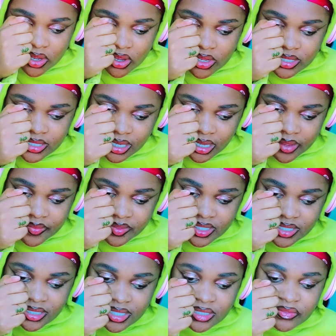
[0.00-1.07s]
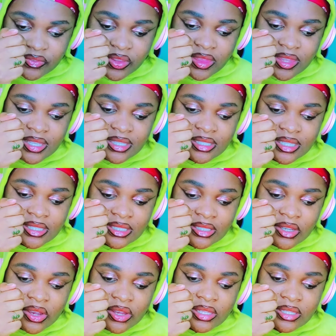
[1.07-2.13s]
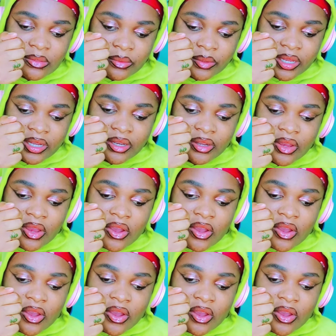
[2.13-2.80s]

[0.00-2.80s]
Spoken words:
all circumstances, for this is God's will